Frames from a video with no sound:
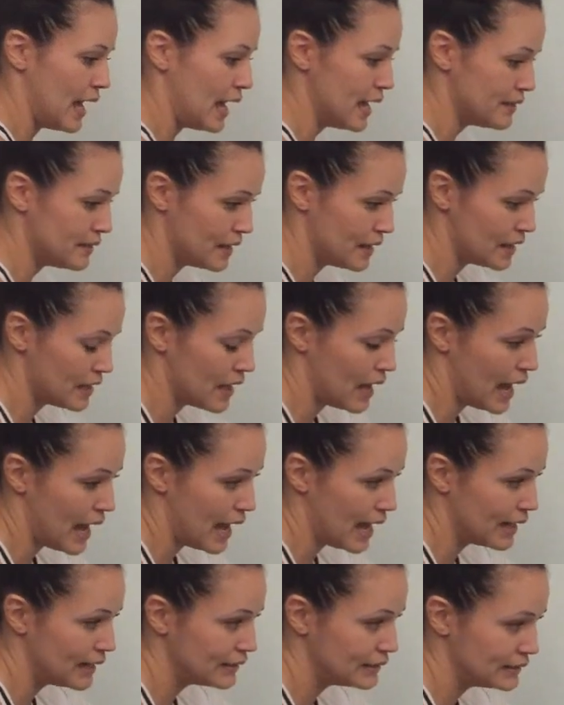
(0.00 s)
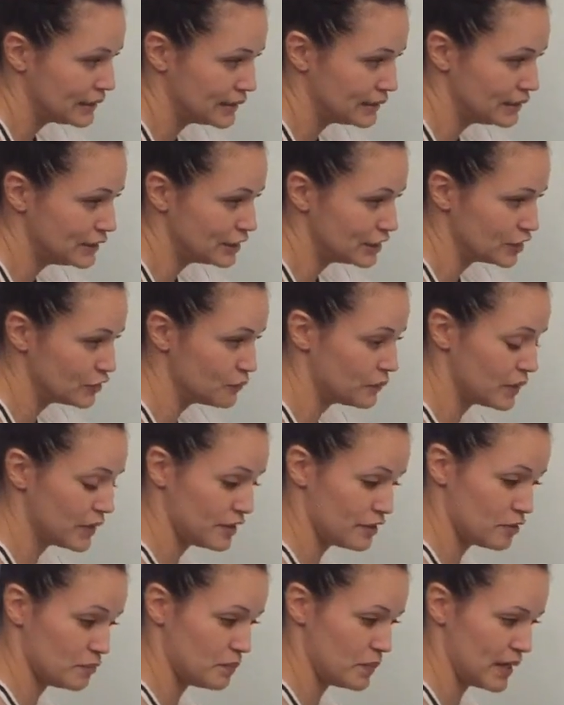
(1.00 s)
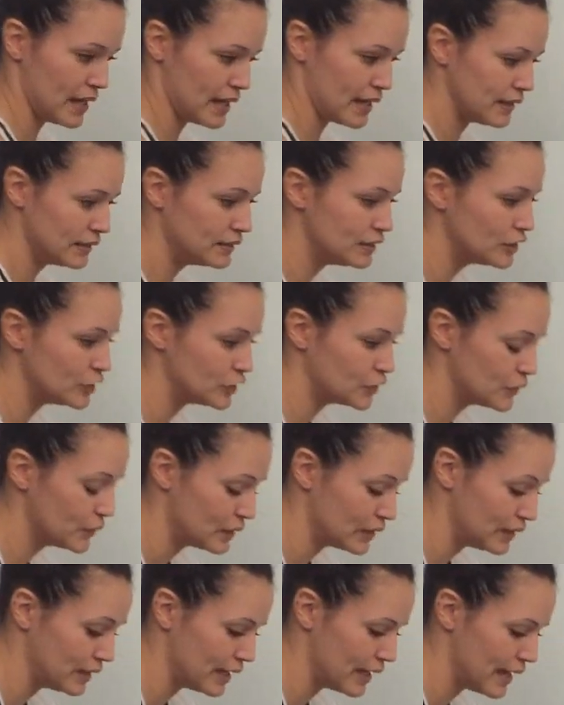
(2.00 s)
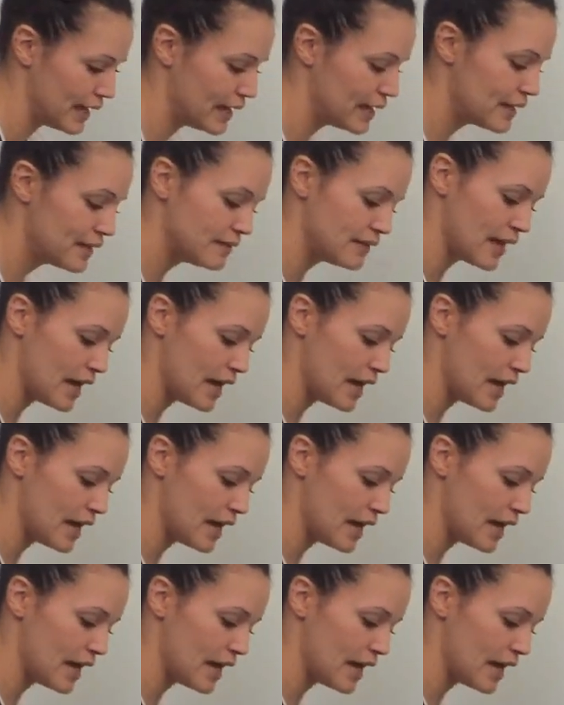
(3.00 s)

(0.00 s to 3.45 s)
and then add a tension with the band to the leg.